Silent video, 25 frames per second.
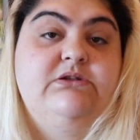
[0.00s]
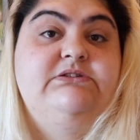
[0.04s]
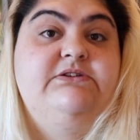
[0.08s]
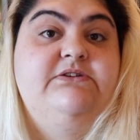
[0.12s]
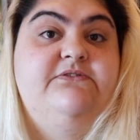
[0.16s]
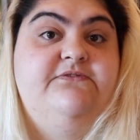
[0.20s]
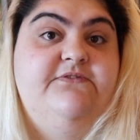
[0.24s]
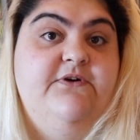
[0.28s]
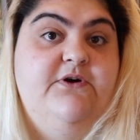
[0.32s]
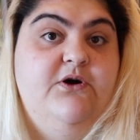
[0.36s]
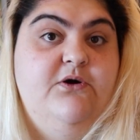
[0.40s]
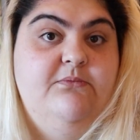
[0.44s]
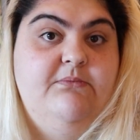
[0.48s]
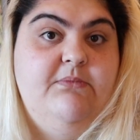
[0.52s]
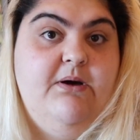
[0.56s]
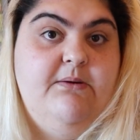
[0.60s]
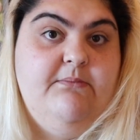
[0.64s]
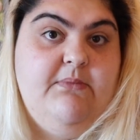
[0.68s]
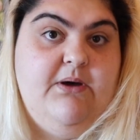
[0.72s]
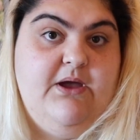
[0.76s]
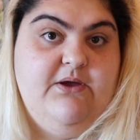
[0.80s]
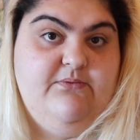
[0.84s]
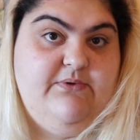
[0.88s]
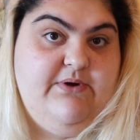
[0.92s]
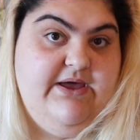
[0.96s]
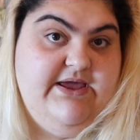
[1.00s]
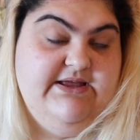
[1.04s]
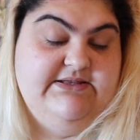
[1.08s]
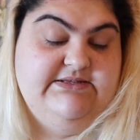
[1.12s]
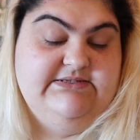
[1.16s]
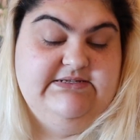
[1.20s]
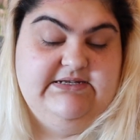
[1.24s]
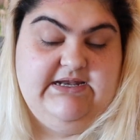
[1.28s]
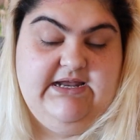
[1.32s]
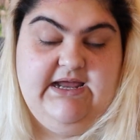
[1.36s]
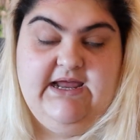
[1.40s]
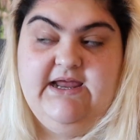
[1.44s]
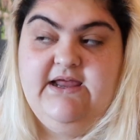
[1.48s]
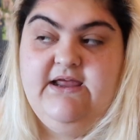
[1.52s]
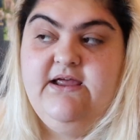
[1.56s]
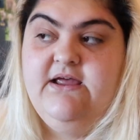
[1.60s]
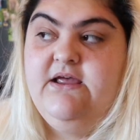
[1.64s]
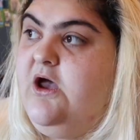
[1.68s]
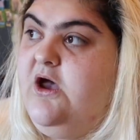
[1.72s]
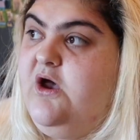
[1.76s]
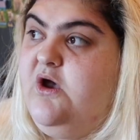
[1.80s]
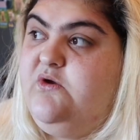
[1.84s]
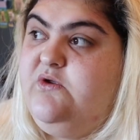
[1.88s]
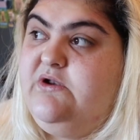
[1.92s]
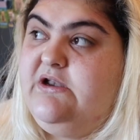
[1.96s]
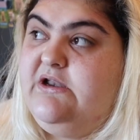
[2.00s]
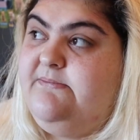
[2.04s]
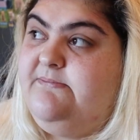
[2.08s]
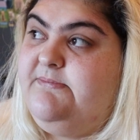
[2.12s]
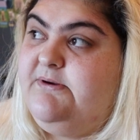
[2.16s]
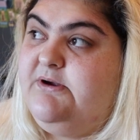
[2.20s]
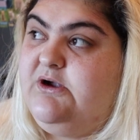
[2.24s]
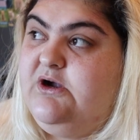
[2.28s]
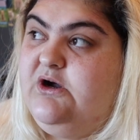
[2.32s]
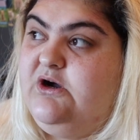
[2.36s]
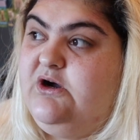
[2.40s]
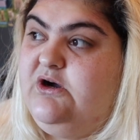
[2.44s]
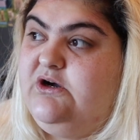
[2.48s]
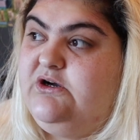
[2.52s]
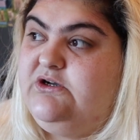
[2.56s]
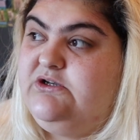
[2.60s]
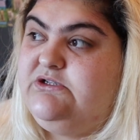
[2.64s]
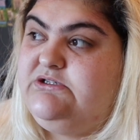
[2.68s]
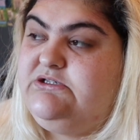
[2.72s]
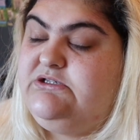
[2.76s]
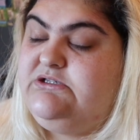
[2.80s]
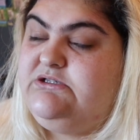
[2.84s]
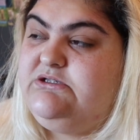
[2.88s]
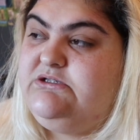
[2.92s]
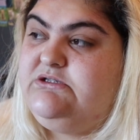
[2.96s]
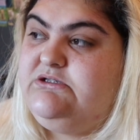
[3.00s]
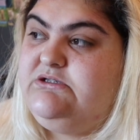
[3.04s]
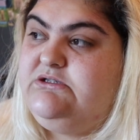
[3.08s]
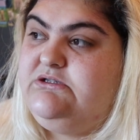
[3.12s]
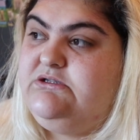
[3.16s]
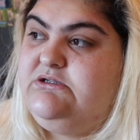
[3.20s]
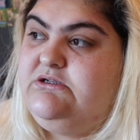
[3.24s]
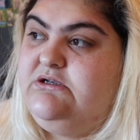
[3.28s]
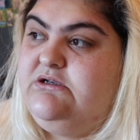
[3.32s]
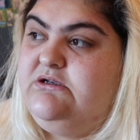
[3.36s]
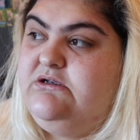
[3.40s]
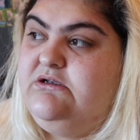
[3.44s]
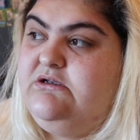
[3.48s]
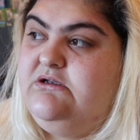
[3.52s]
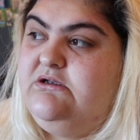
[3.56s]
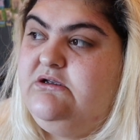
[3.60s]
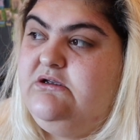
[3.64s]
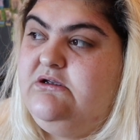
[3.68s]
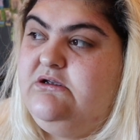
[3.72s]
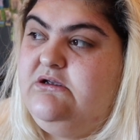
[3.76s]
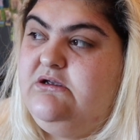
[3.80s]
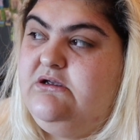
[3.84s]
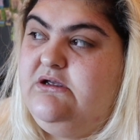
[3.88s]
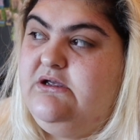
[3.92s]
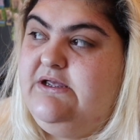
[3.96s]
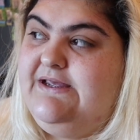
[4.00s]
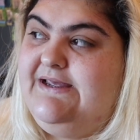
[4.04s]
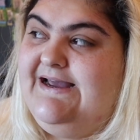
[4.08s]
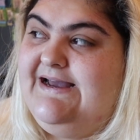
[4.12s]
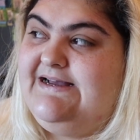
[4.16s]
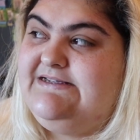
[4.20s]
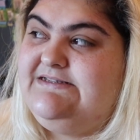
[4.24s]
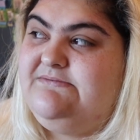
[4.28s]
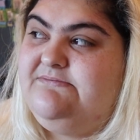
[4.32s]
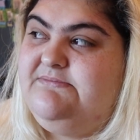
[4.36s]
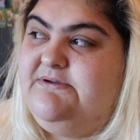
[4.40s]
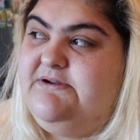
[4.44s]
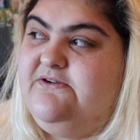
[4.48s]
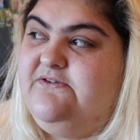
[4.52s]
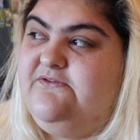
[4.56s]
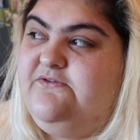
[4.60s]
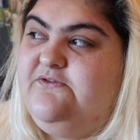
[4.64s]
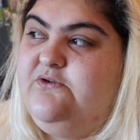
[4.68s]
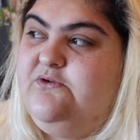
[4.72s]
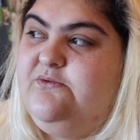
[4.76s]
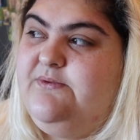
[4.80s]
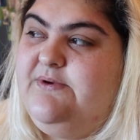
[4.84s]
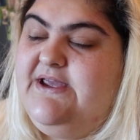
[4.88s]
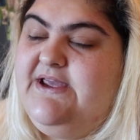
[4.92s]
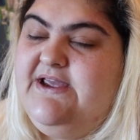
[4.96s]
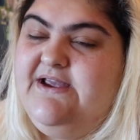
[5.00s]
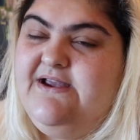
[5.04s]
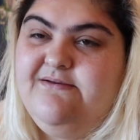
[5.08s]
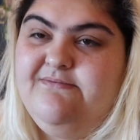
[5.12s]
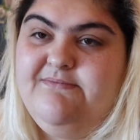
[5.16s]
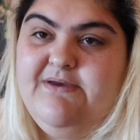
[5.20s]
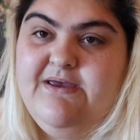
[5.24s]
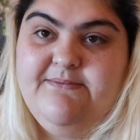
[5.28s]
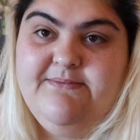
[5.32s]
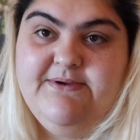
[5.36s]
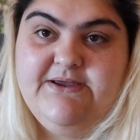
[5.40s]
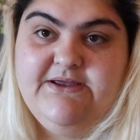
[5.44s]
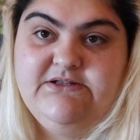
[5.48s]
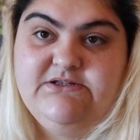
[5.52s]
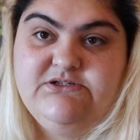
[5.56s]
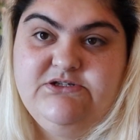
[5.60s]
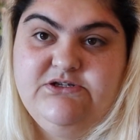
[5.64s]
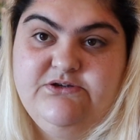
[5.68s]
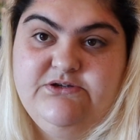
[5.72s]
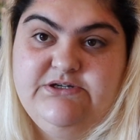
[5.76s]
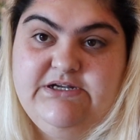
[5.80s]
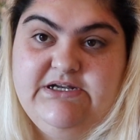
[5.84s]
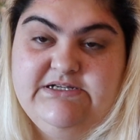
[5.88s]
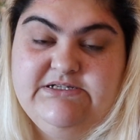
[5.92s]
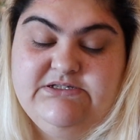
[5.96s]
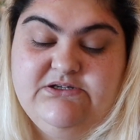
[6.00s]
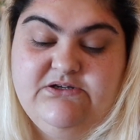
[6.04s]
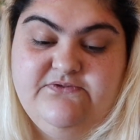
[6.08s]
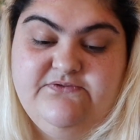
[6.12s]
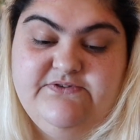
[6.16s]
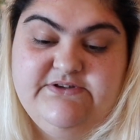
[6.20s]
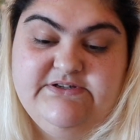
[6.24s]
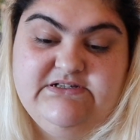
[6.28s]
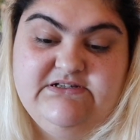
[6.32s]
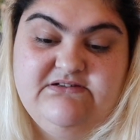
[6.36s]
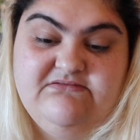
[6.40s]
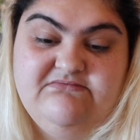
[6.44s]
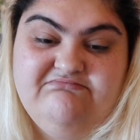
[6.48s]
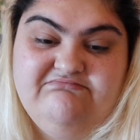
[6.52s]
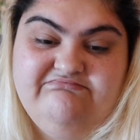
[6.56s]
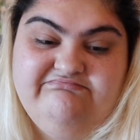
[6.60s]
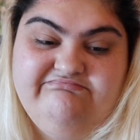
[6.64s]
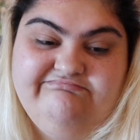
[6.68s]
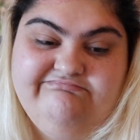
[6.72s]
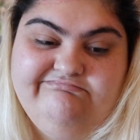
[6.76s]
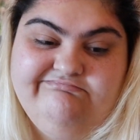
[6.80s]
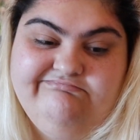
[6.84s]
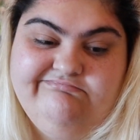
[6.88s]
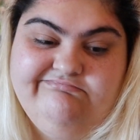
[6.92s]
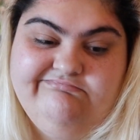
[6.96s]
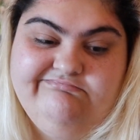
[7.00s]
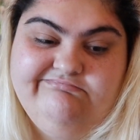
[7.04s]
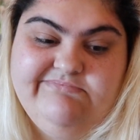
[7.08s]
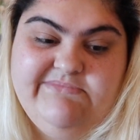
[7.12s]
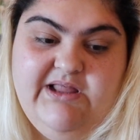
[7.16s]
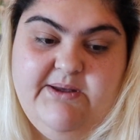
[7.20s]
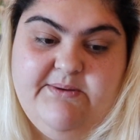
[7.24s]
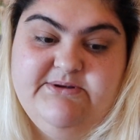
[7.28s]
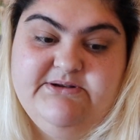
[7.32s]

film my weigh today, only because it hasn't been a full week. Maybe 2 days off isn't that